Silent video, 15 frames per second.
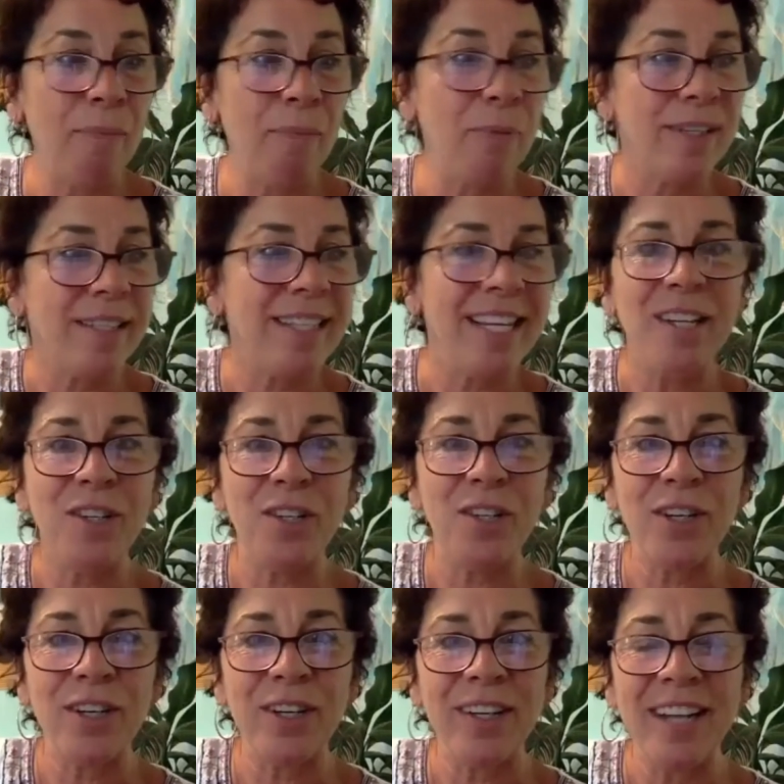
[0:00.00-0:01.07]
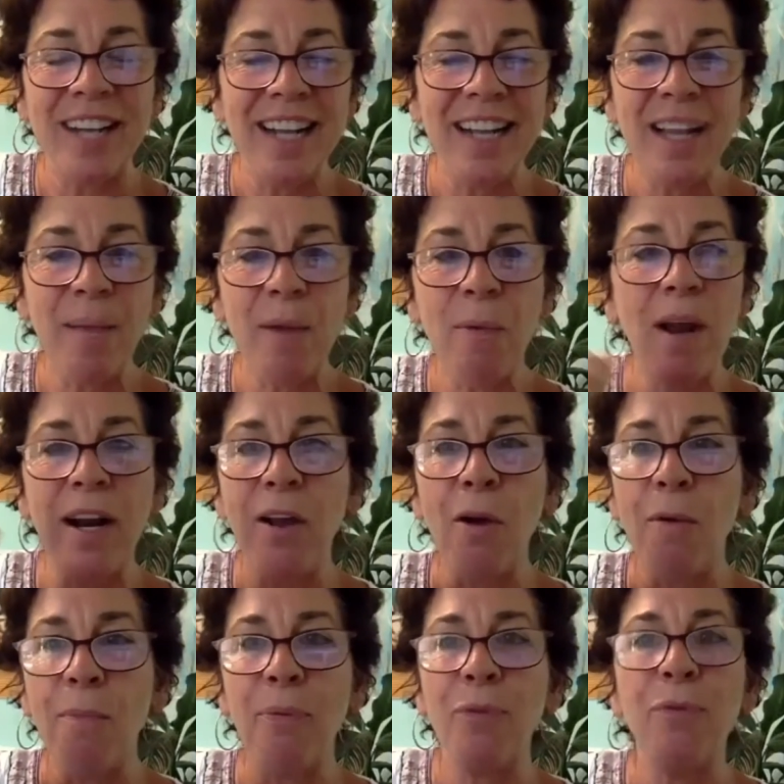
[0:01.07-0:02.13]
procedure that we want to
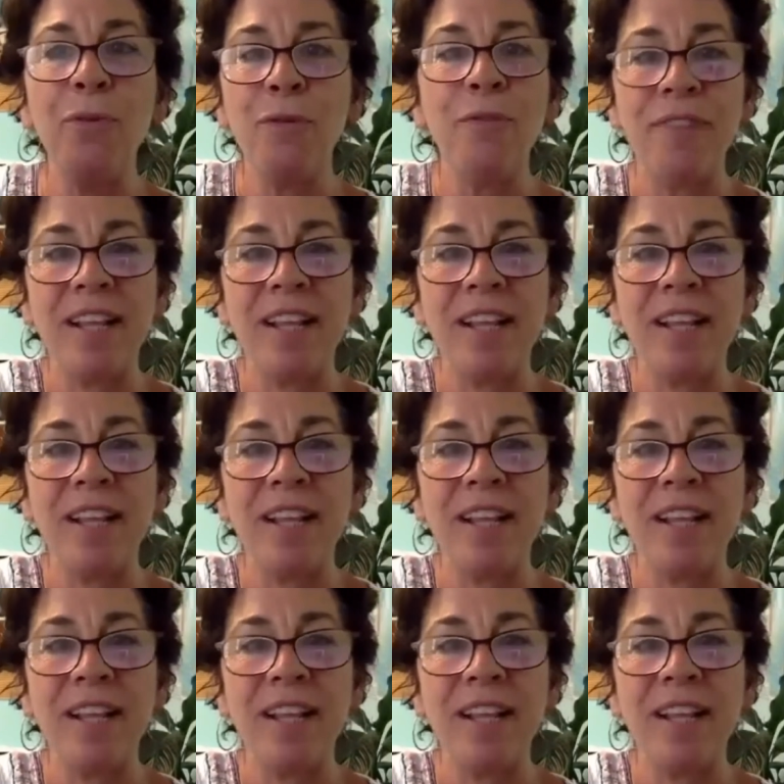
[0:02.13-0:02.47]
go prove